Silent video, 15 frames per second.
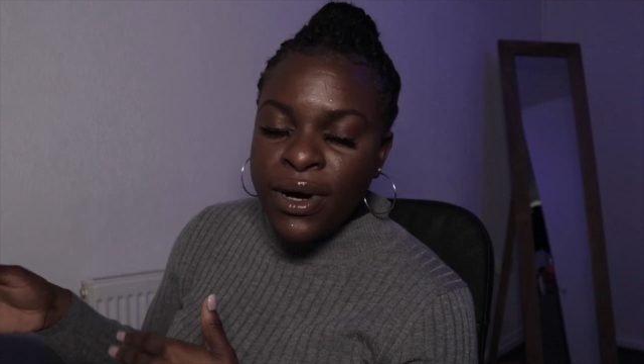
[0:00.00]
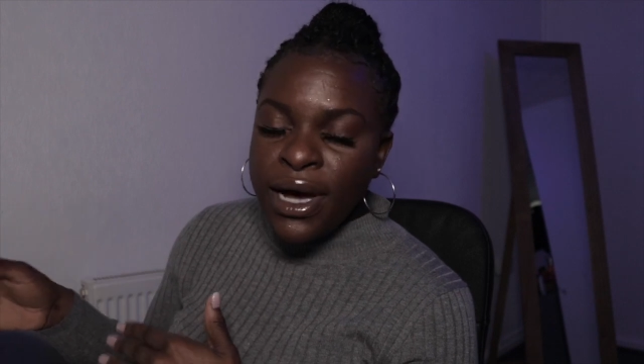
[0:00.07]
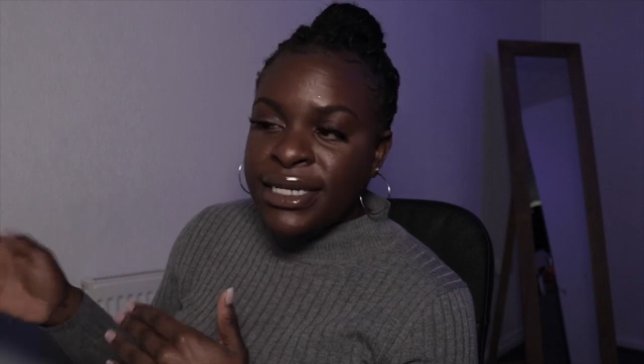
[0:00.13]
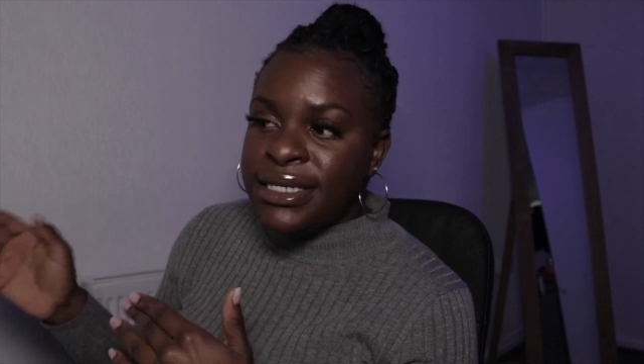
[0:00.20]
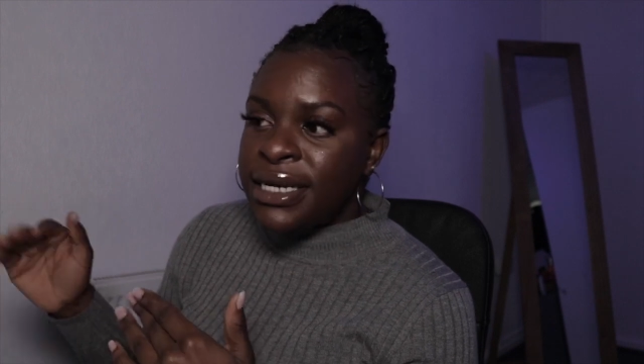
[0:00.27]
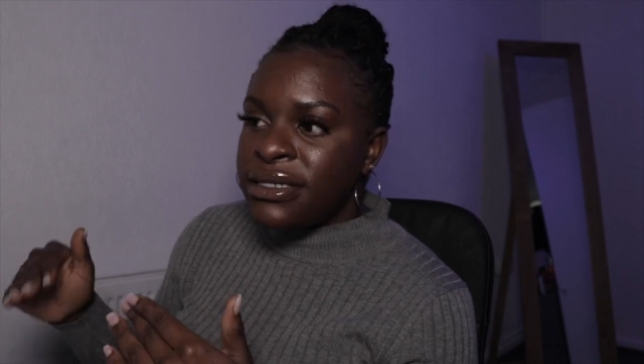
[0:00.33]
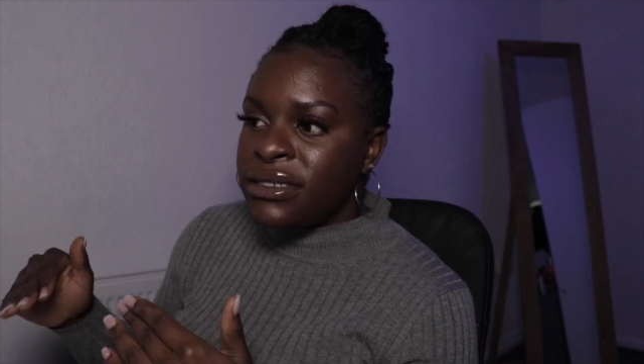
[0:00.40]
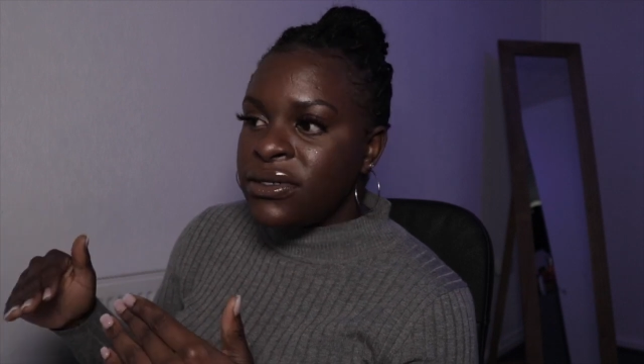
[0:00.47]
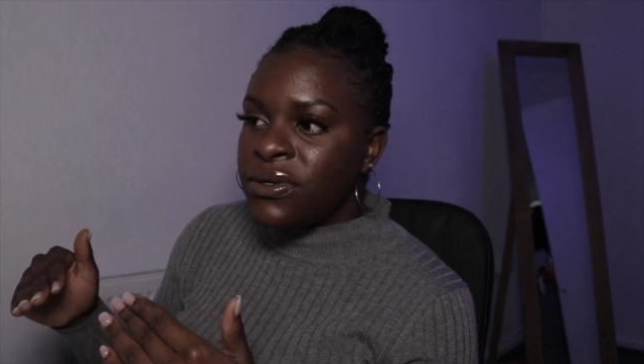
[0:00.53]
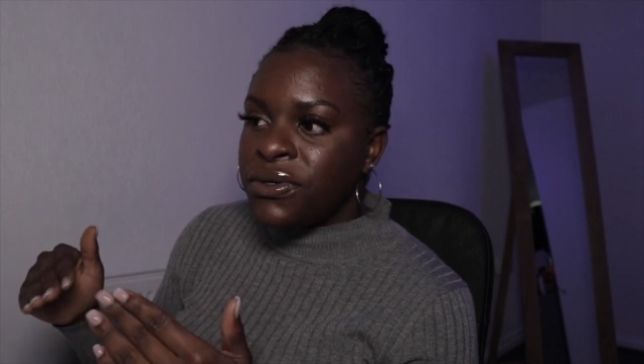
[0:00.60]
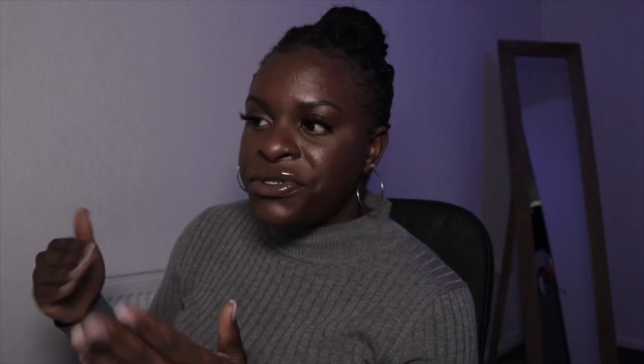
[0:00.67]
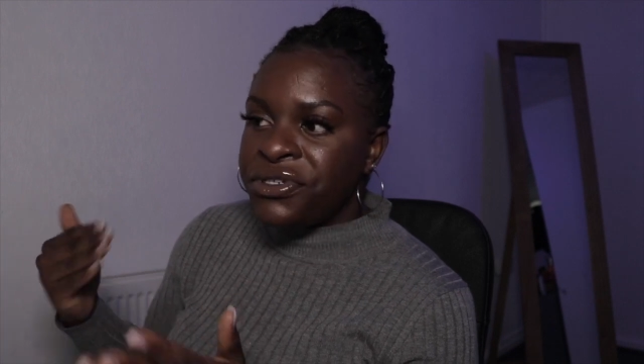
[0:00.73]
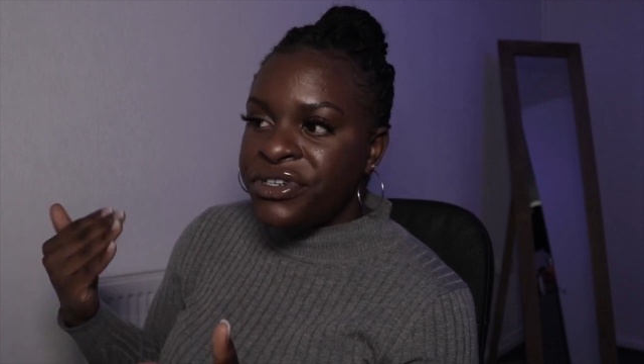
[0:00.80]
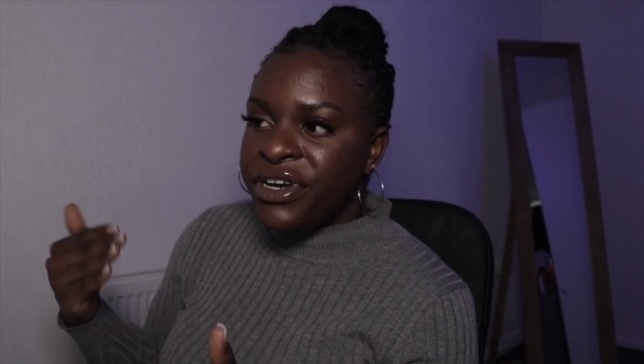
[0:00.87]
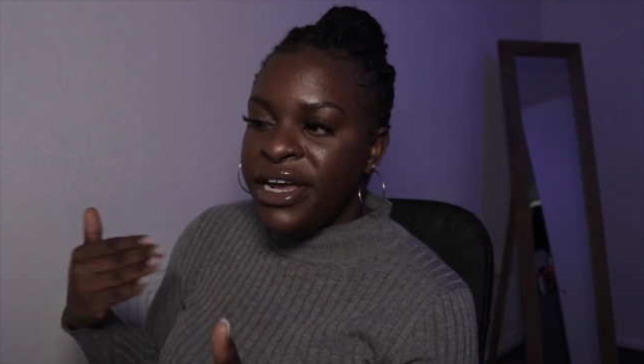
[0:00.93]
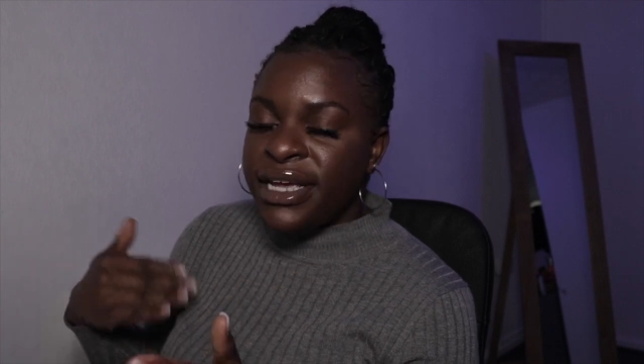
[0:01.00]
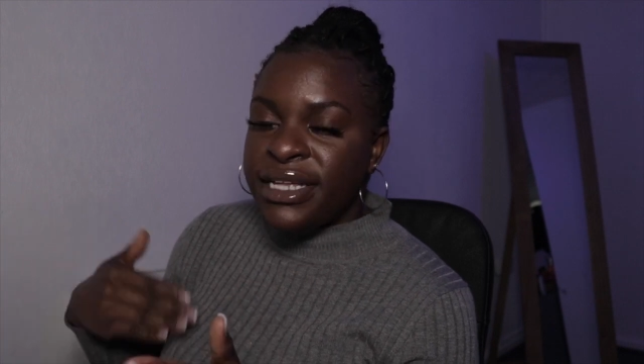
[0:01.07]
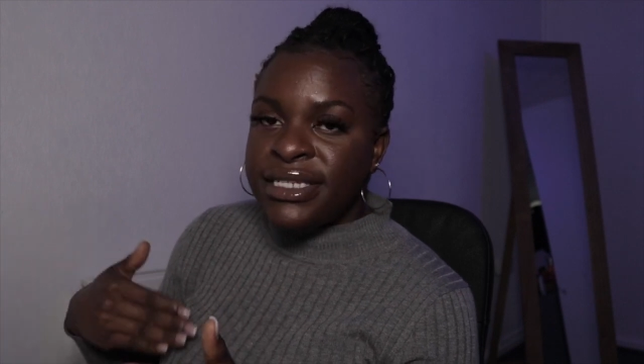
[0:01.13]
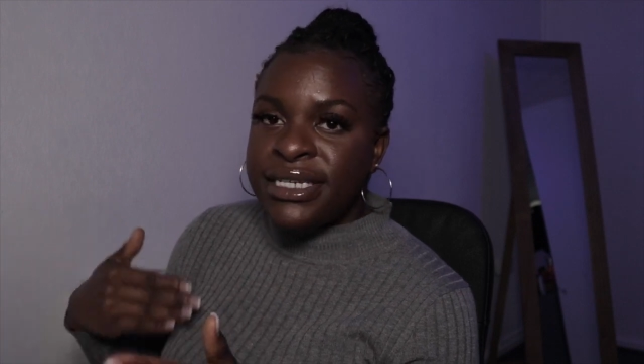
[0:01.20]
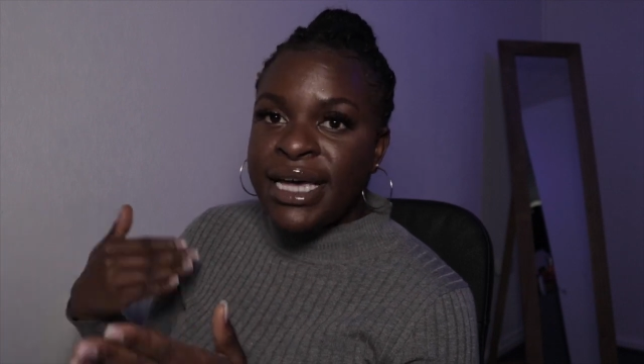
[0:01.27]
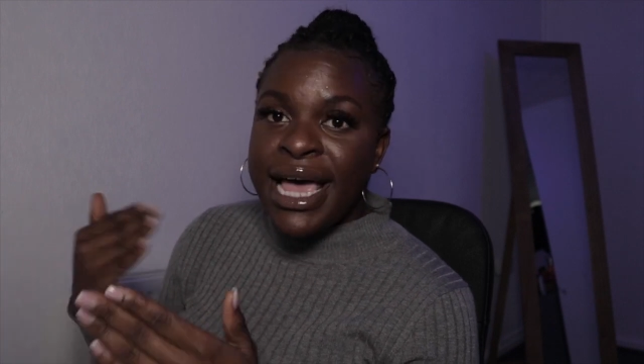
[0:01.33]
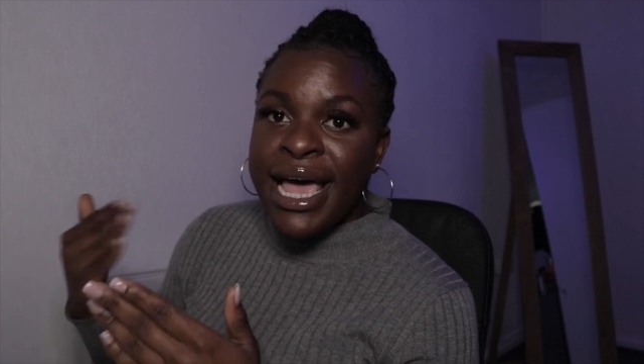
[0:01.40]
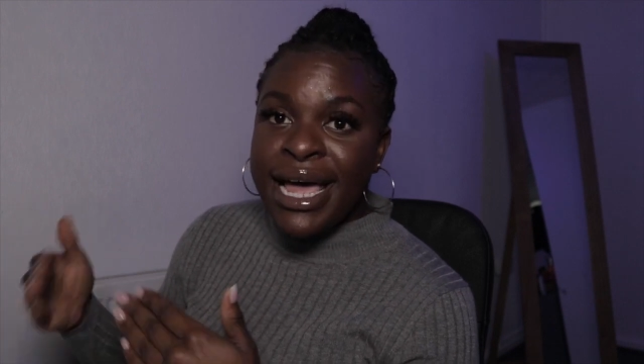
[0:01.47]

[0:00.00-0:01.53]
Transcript: I tend to go straight into